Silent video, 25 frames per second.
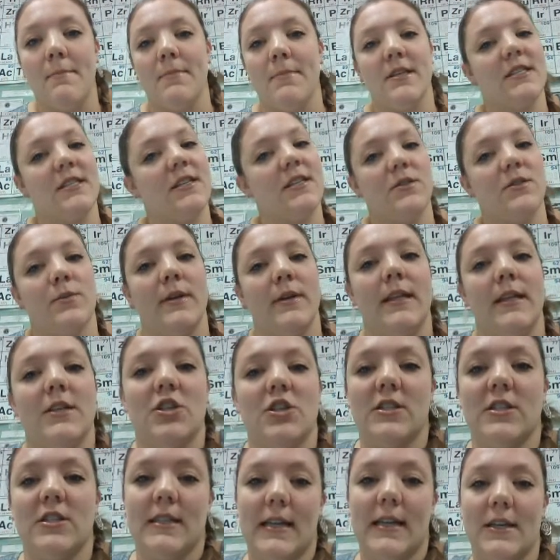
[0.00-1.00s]
This is really
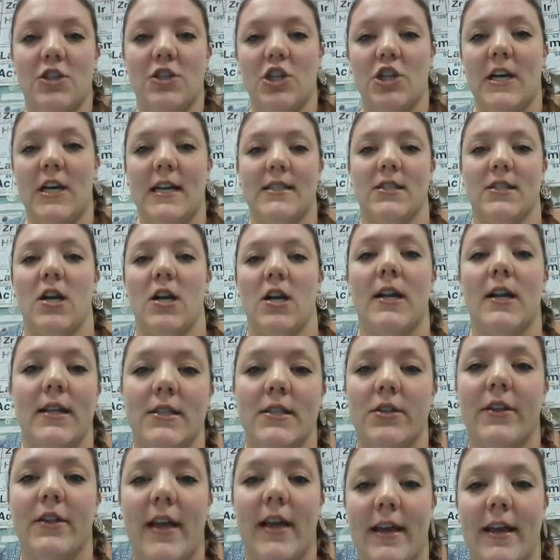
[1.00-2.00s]
just to get you guys started
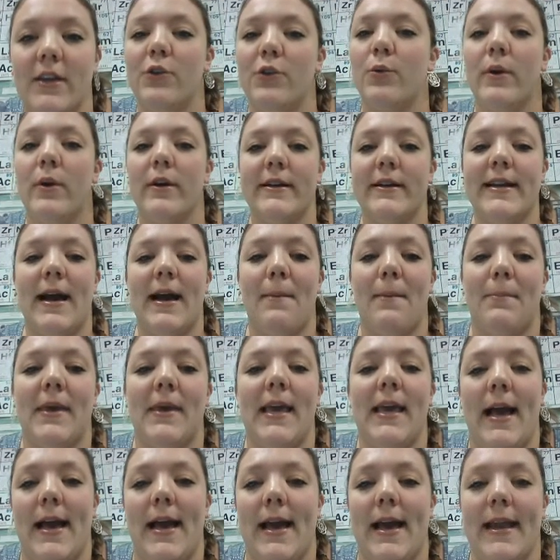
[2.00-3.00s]
so that you are not
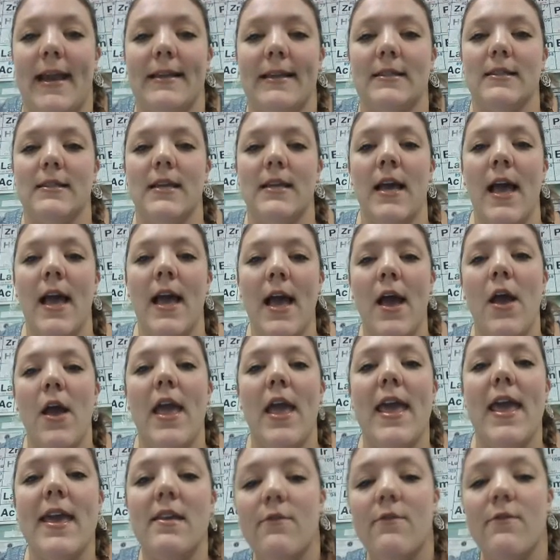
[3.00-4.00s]
behind.
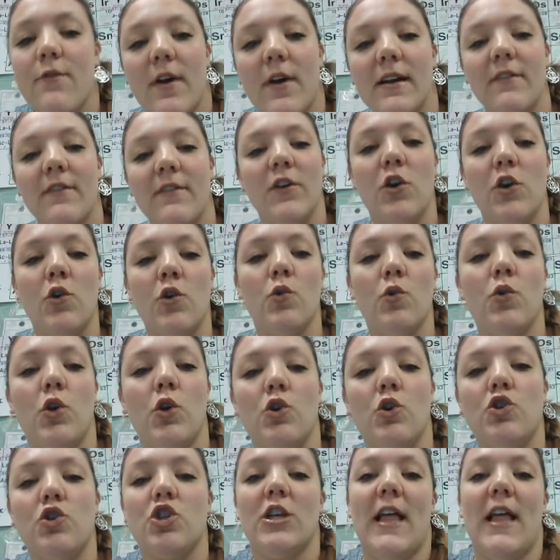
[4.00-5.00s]
In front of you,
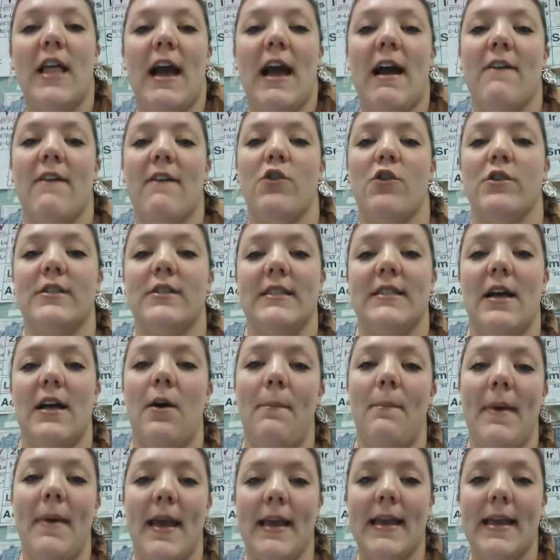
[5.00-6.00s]
you should have your
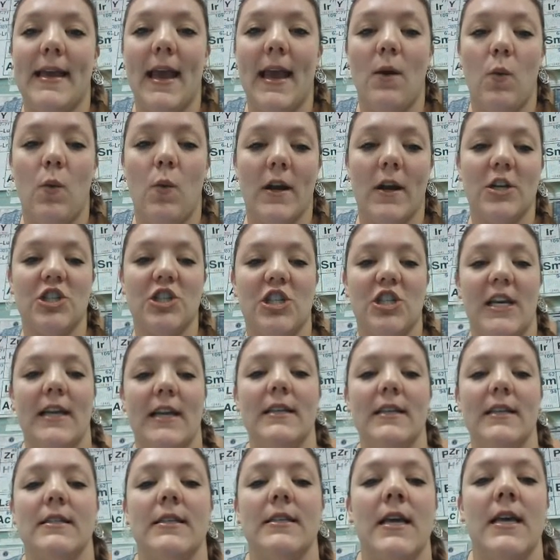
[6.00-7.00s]
cell pancake
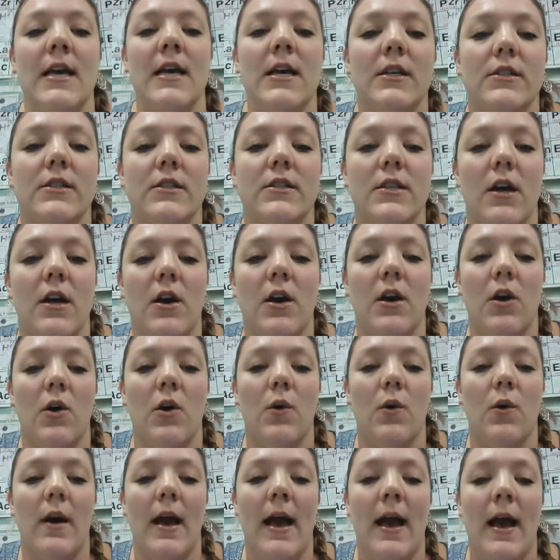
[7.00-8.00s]
worksheet.
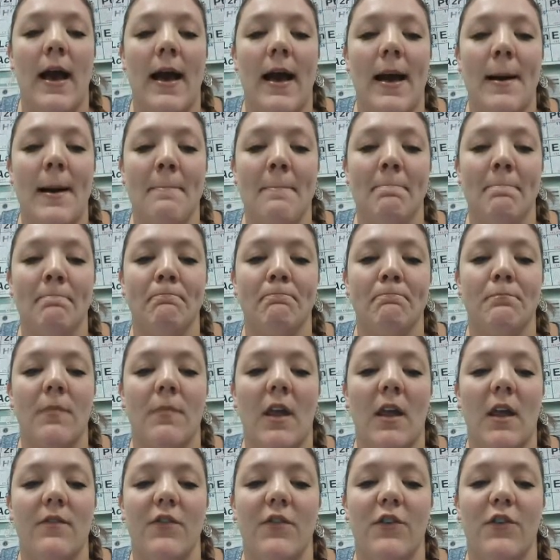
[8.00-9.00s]
So
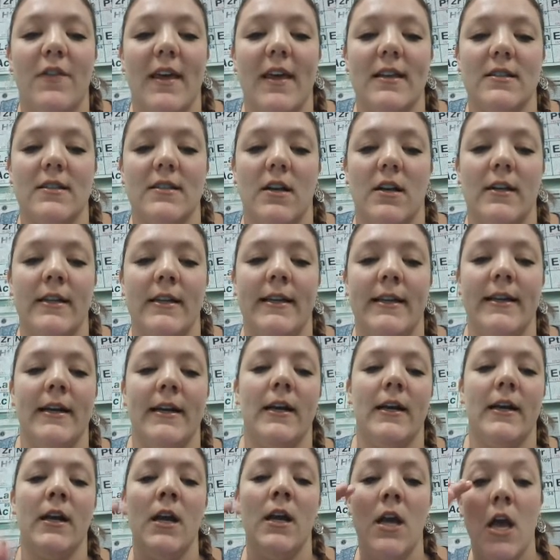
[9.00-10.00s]
a few things on
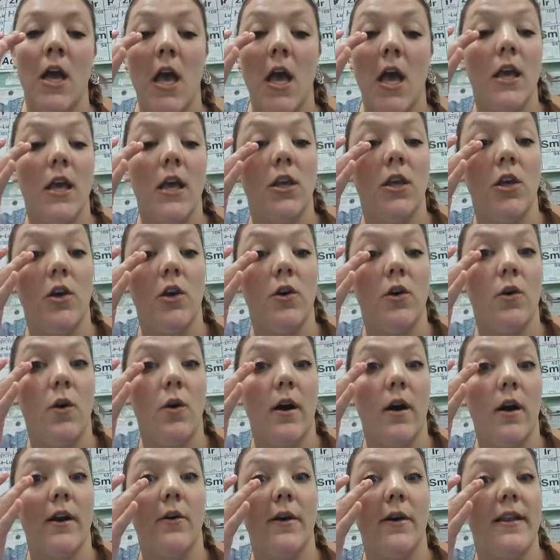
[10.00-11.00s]
here. You
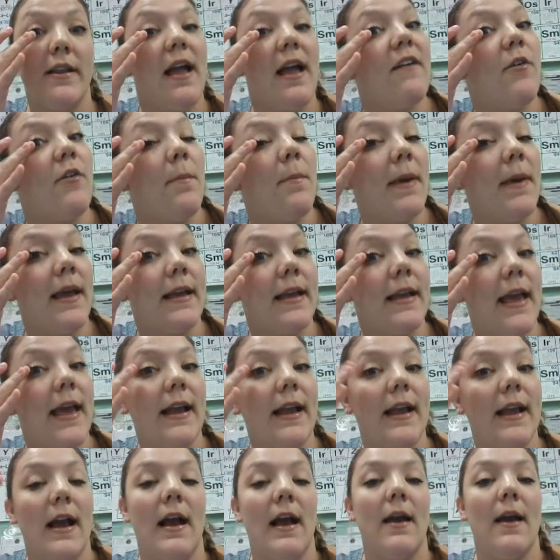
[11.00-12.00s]
are going to have a
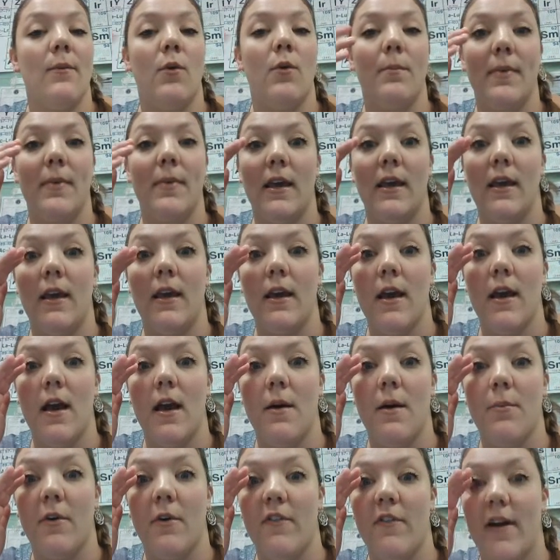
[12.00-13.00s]
pancake. I will be
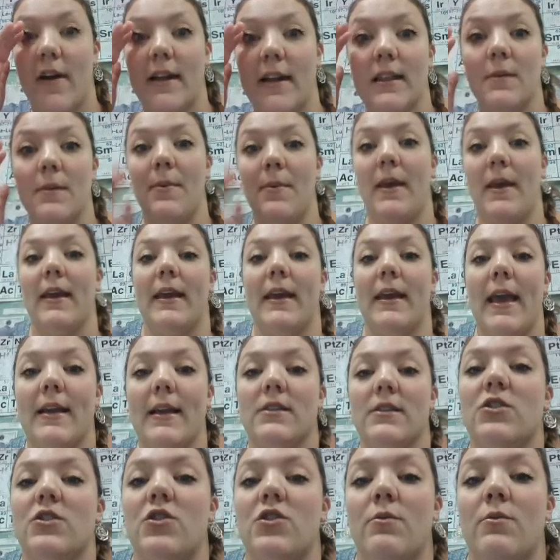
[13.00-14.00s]
providing the
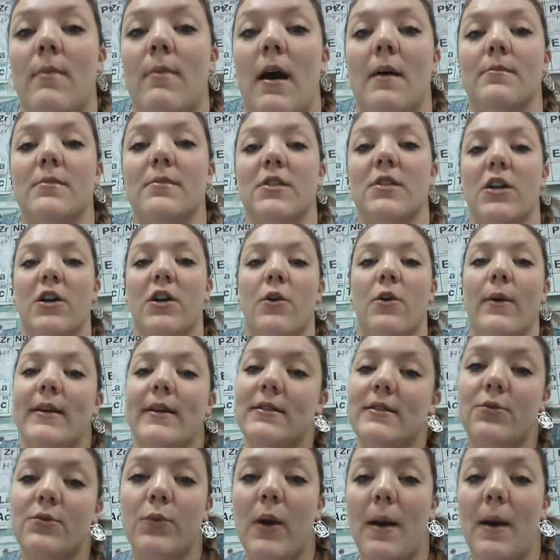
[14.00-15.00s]
pancakes. Two moms are going
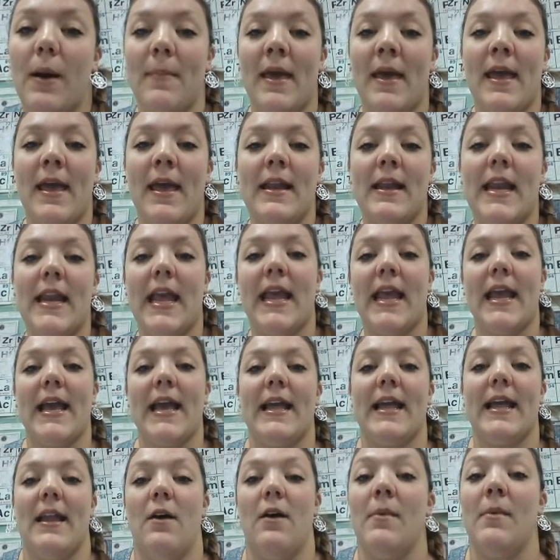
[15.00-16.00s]
to come in
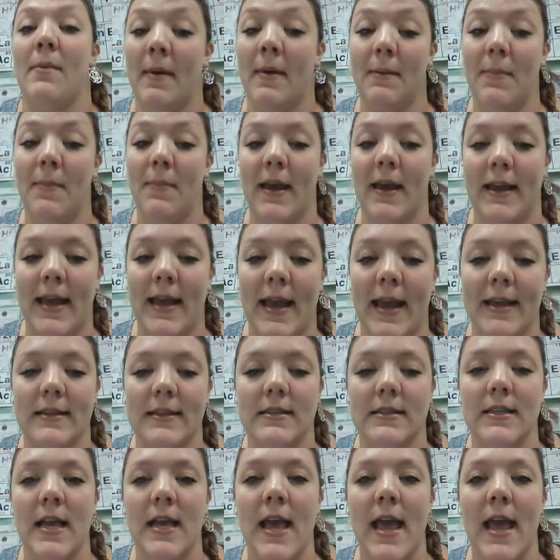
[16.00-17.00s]
and help me make
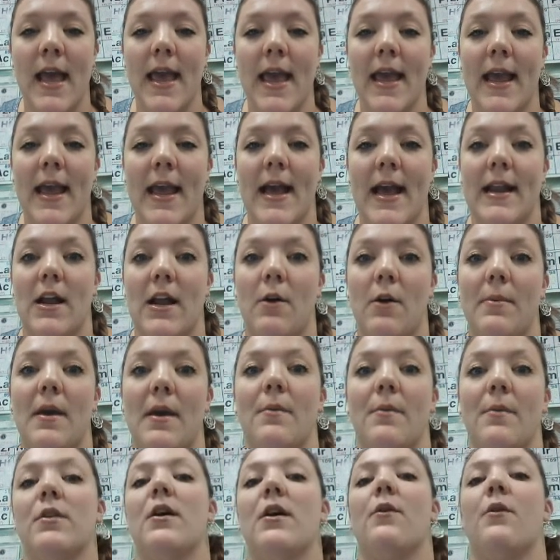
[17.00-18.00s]
pancakes, and I'll be
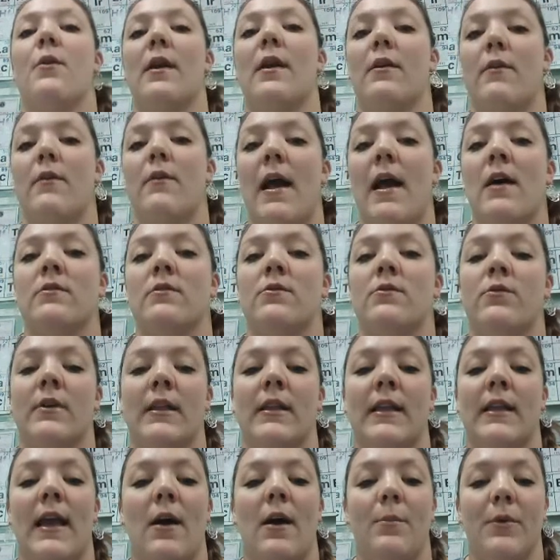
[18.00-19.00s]
able to run around and
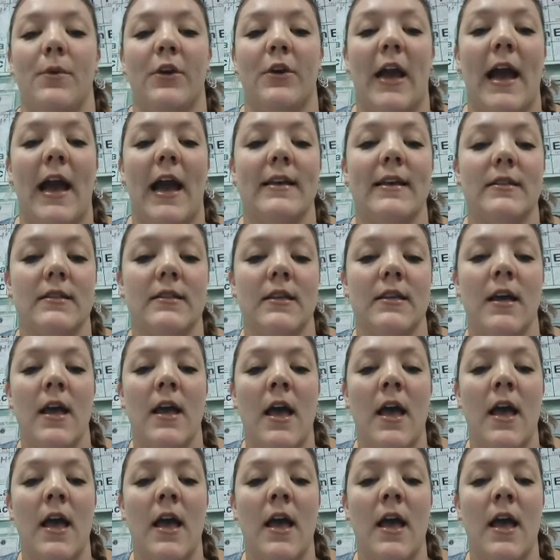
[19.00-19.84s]
really help you guys.